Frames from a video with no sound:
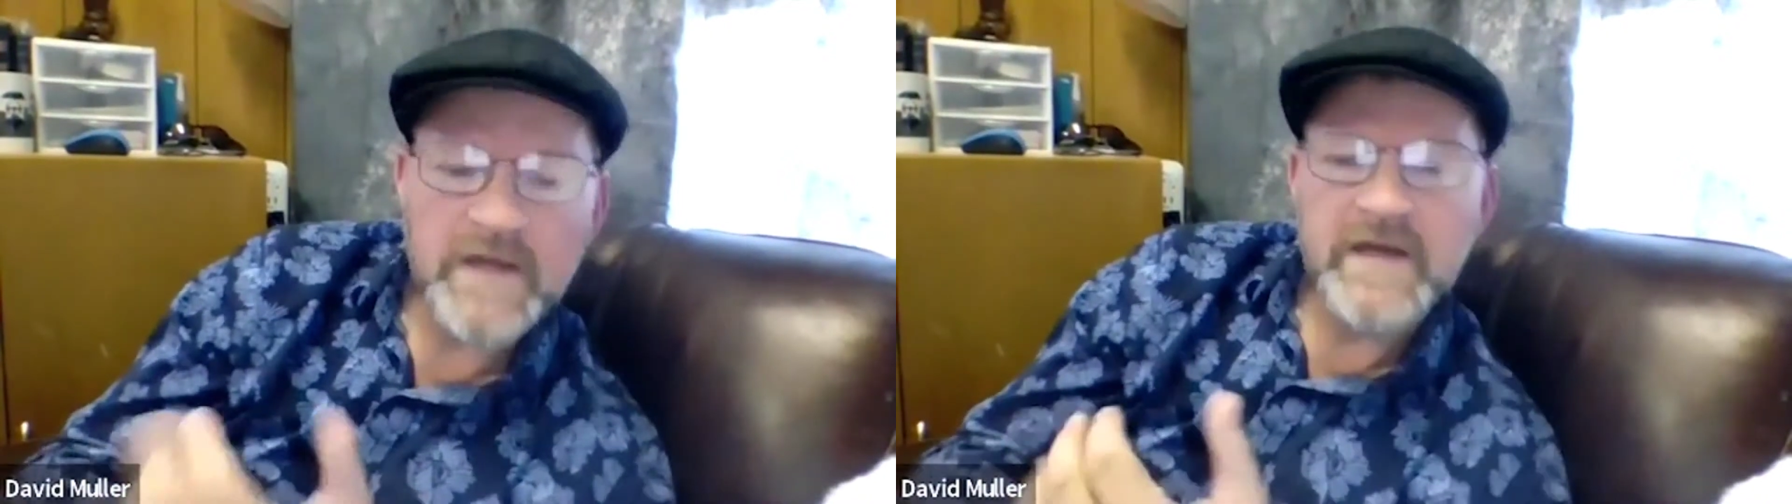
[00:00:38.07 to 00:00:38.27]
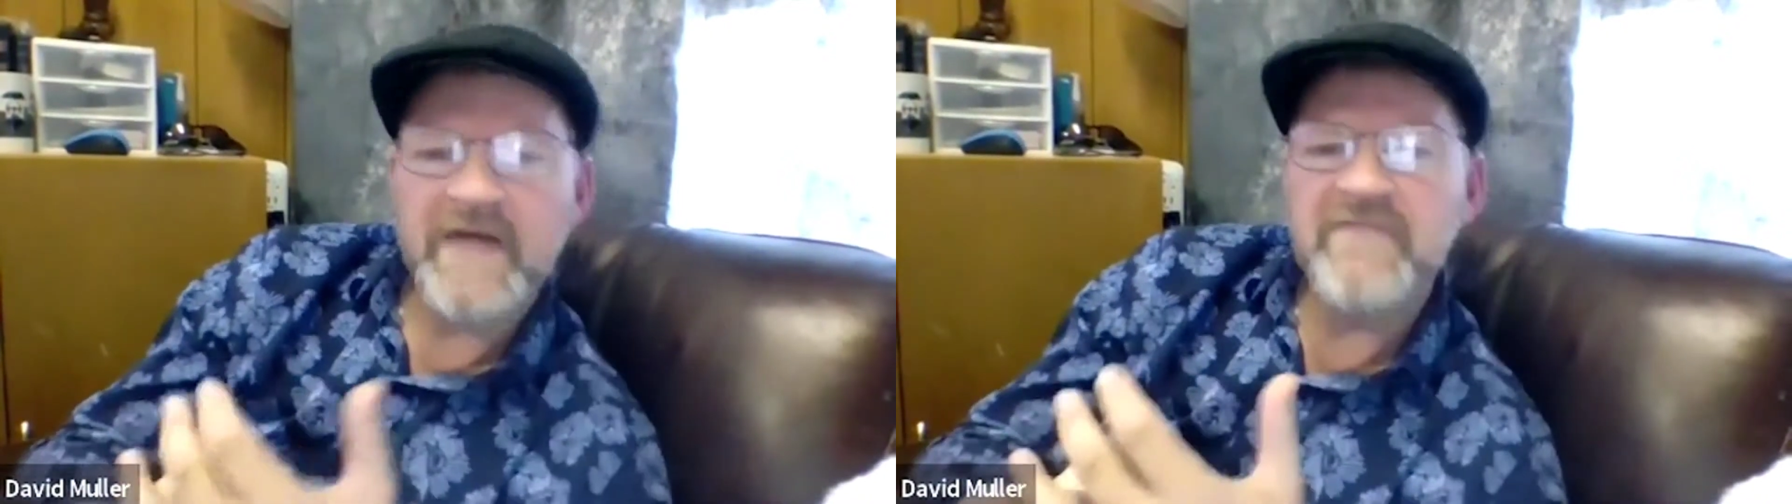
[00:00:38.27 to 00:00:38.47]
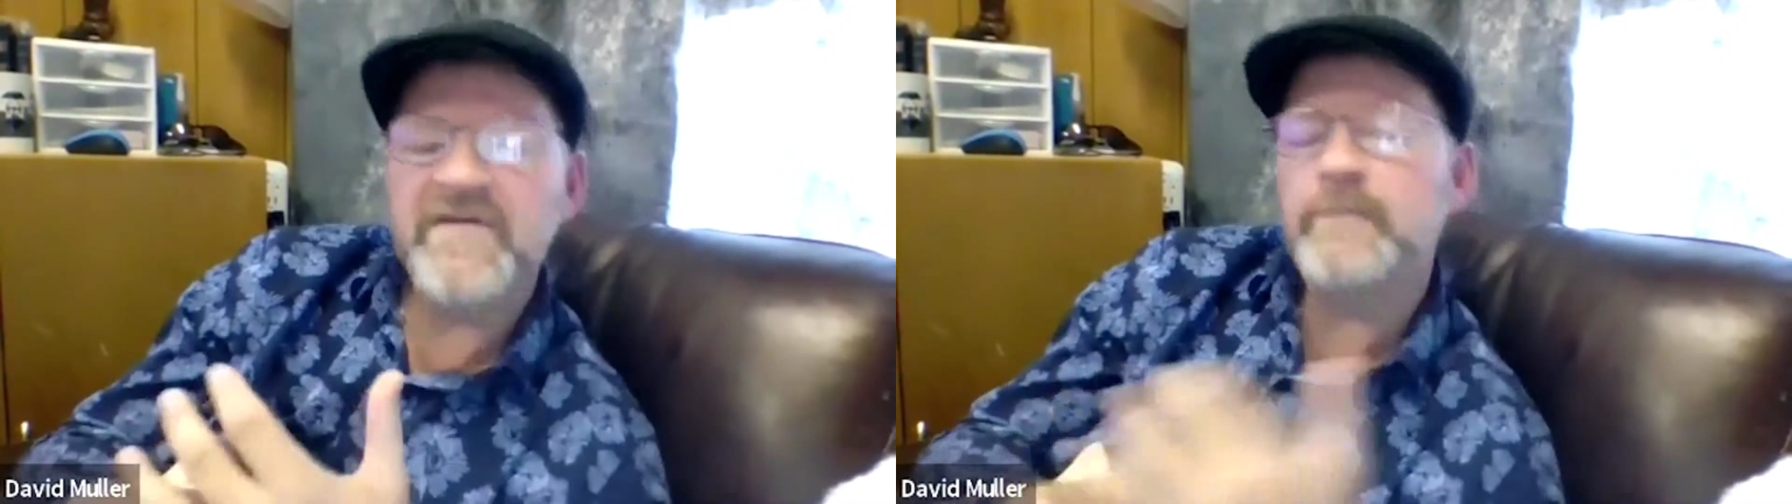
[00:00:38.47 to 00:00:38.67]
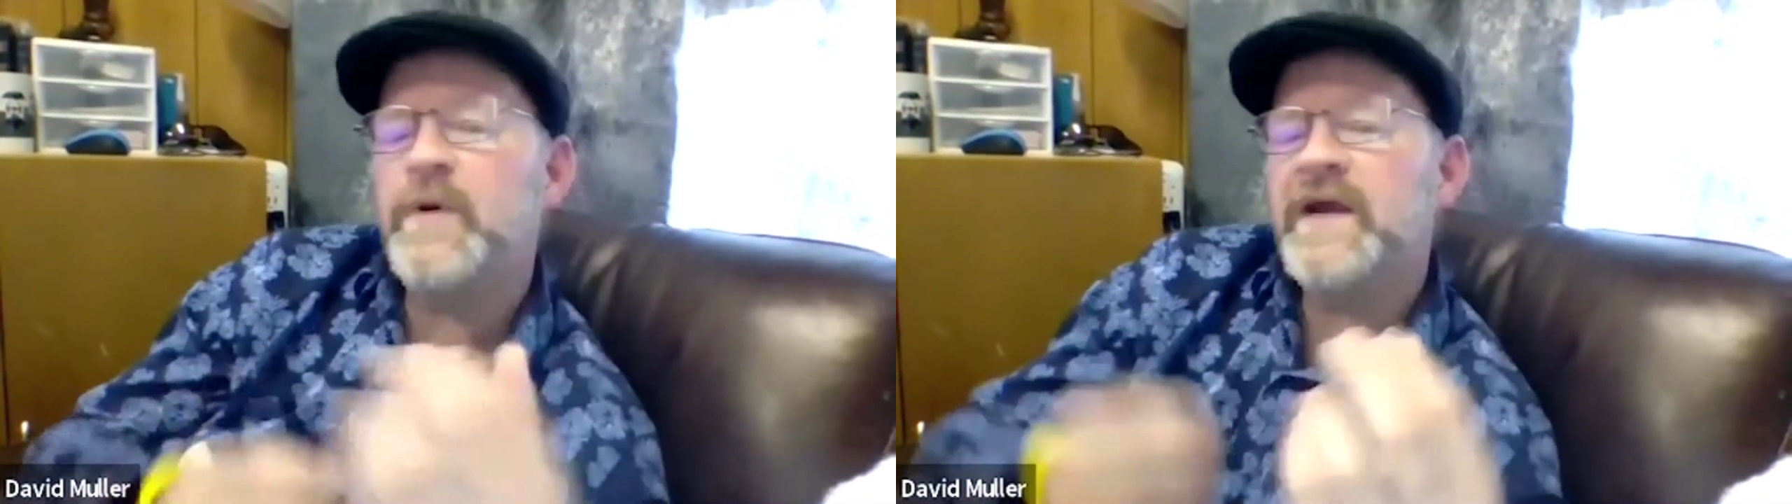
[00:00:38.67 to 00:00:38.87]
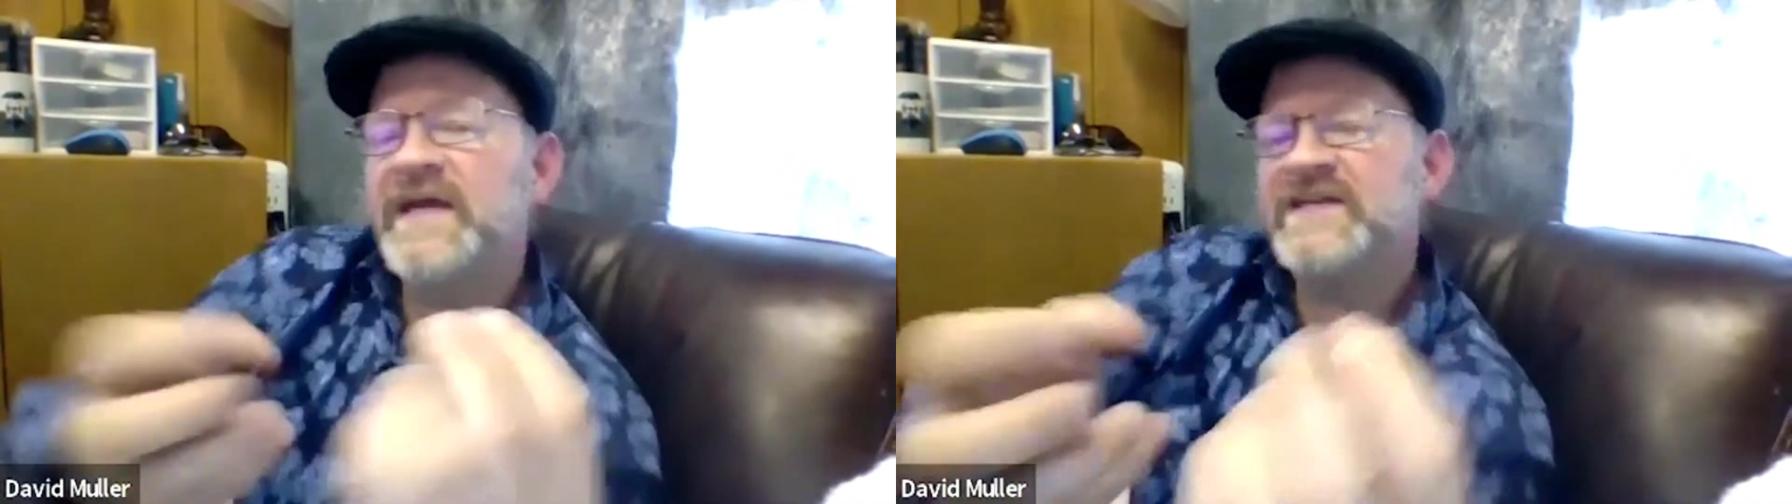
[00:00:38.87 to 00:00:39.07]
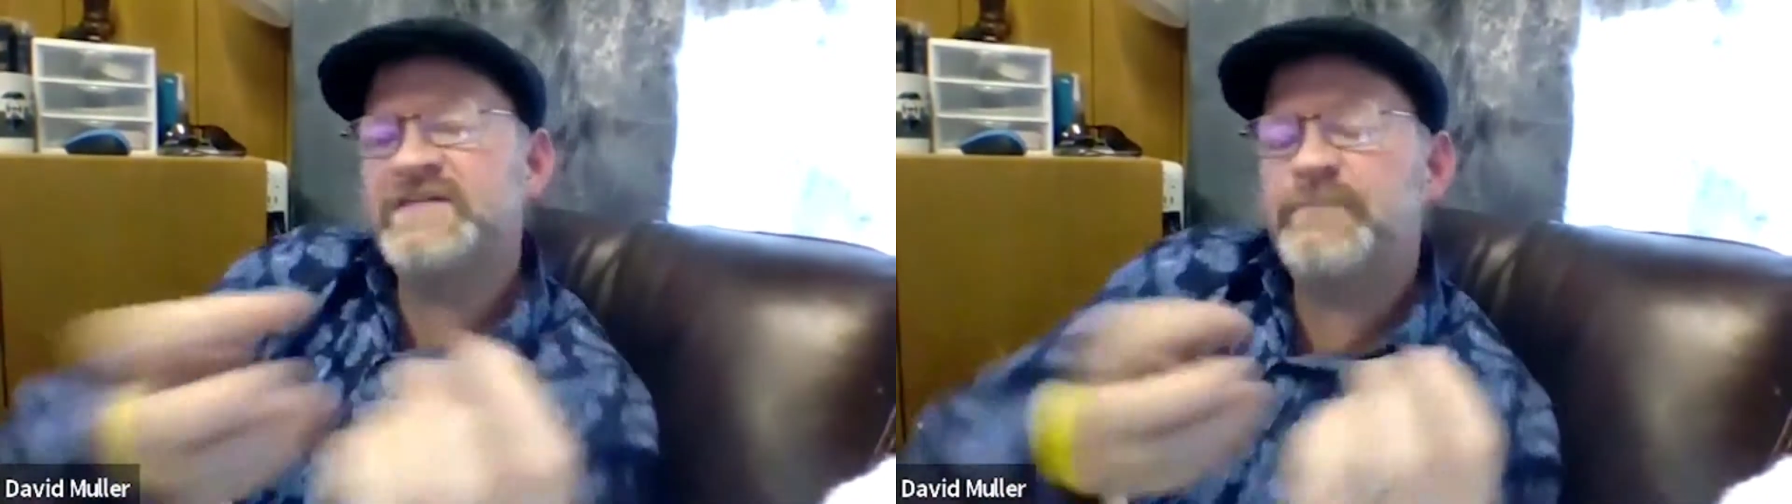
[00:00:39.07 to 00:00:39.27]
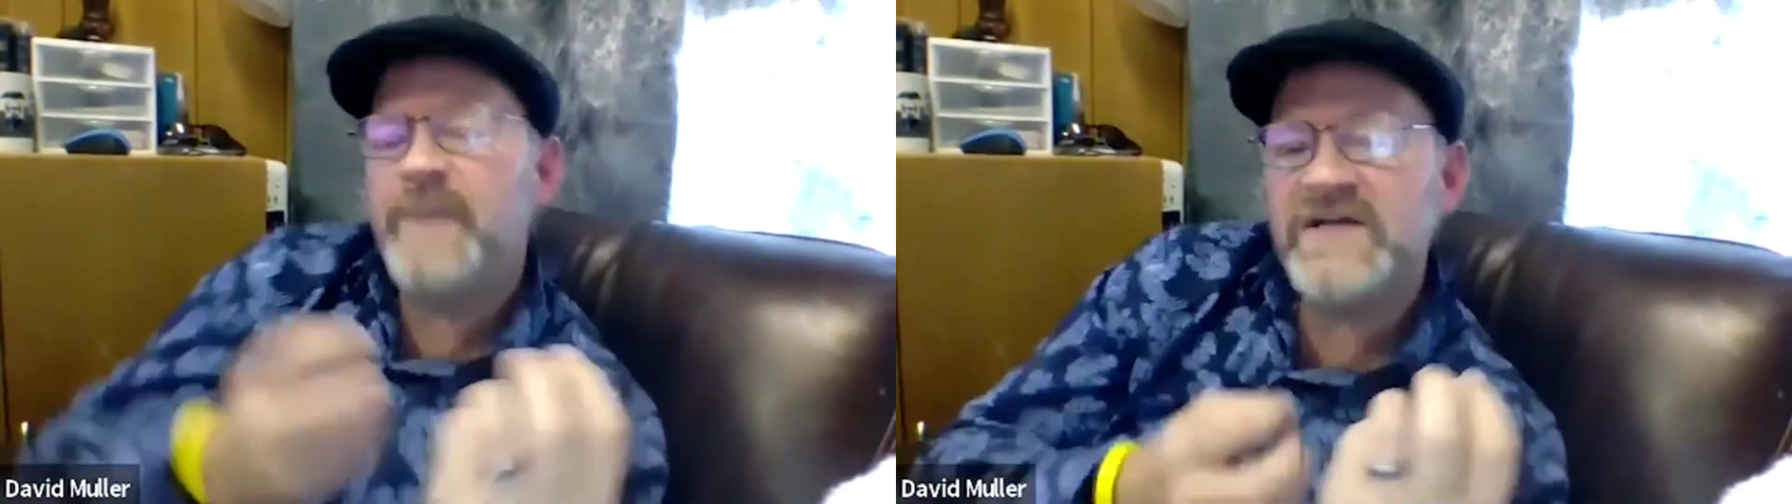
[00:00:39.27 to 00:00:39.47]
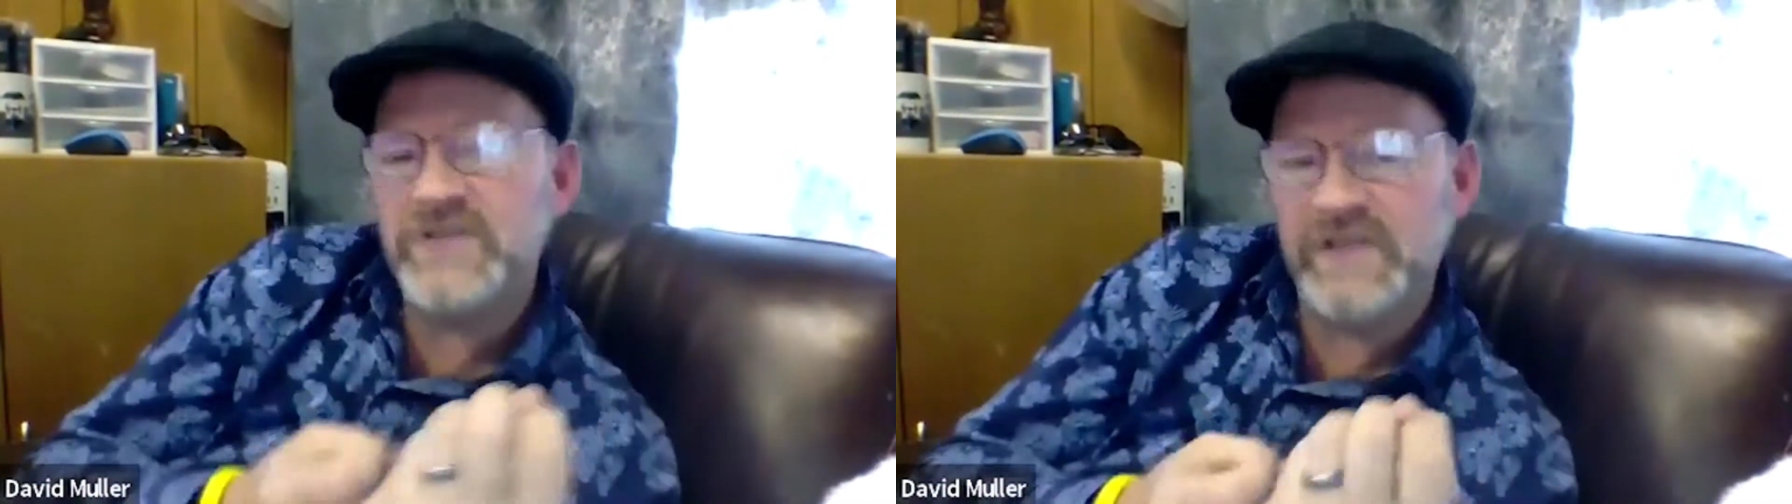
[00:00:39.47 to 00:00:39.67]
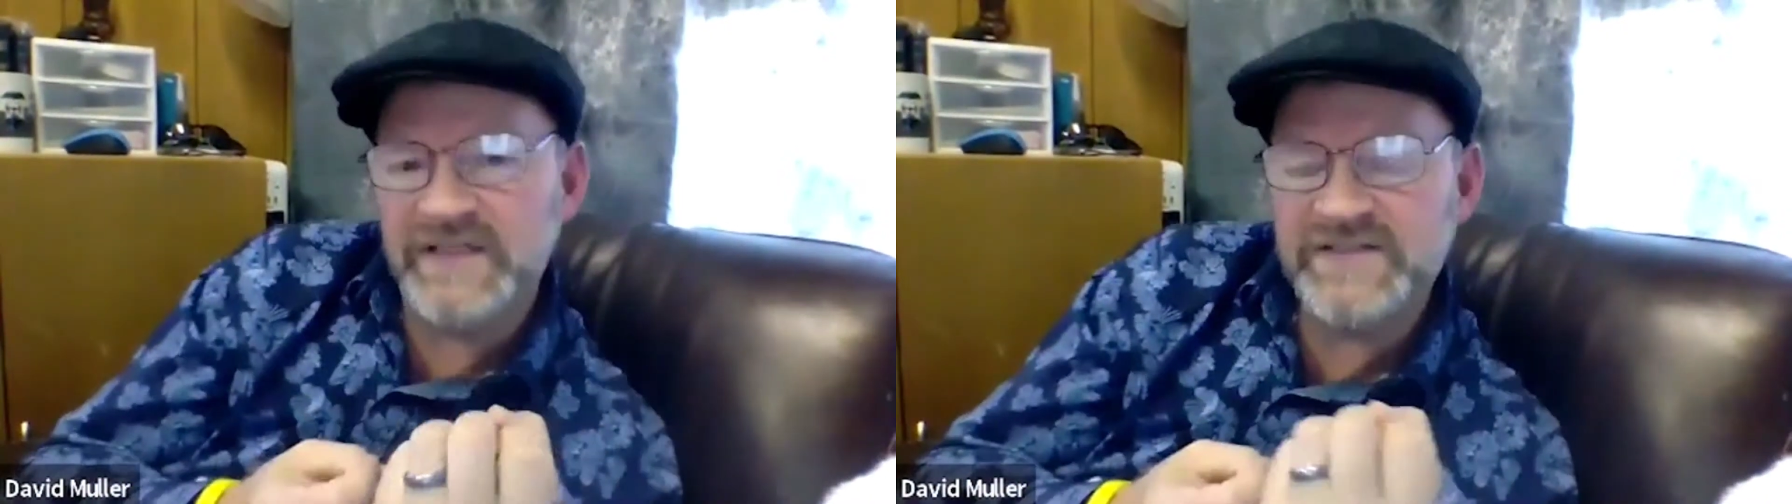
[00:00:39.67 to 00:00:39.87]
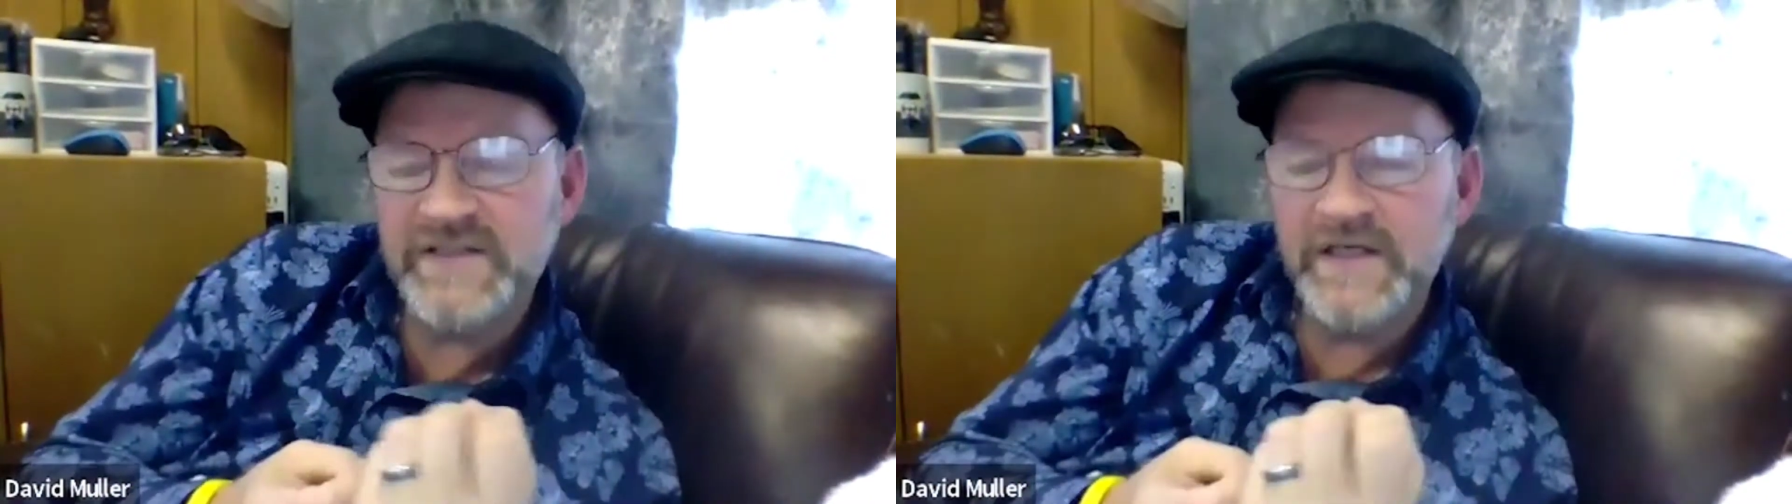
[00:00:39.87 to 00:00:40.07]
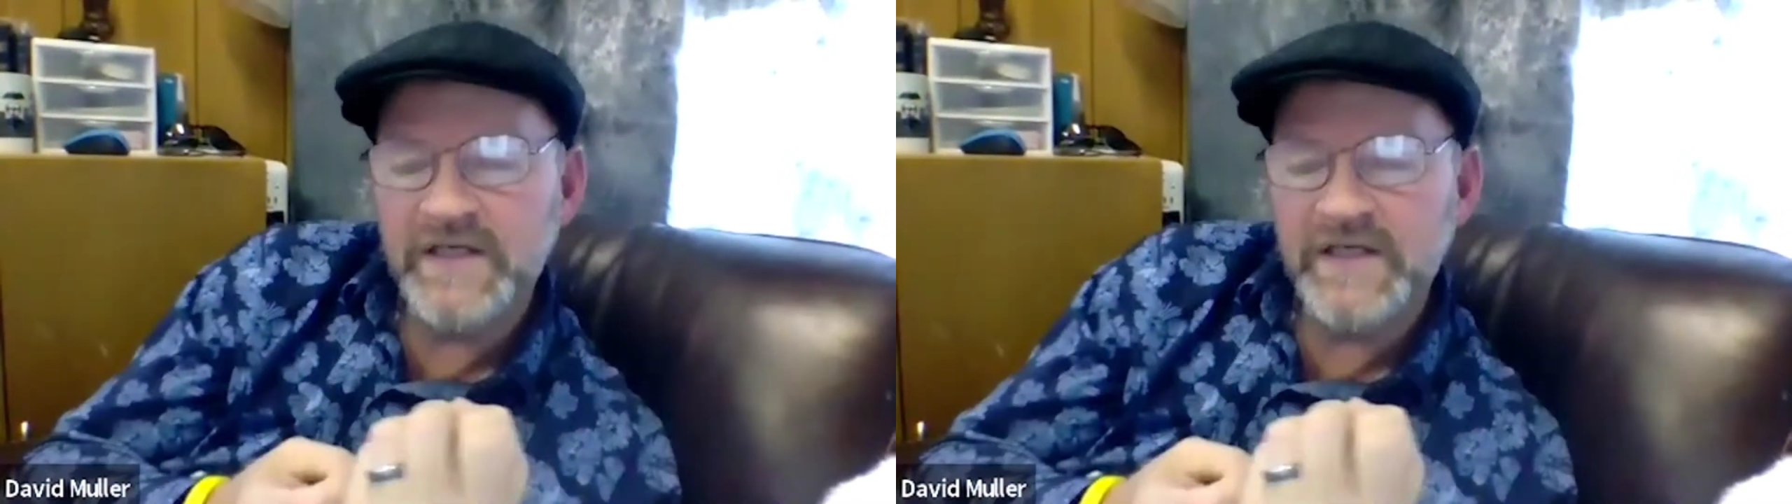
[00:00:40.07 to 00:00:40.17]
And then bring in specialists